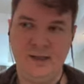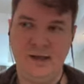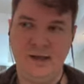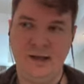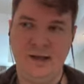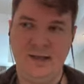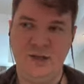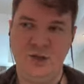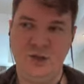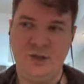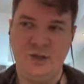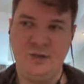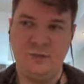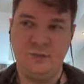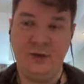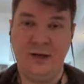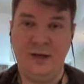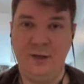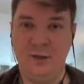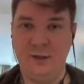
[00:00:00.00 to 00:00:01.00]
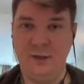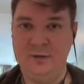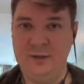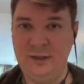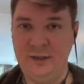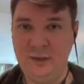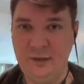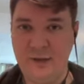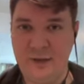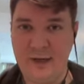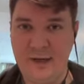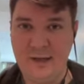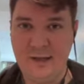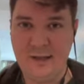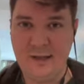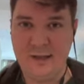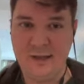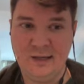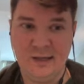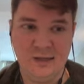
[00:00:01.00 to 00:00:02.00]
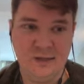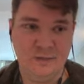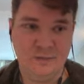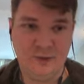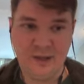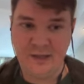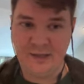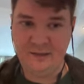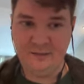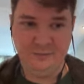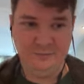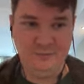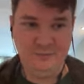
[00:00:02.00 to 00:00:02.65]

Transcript: and just record video as is, like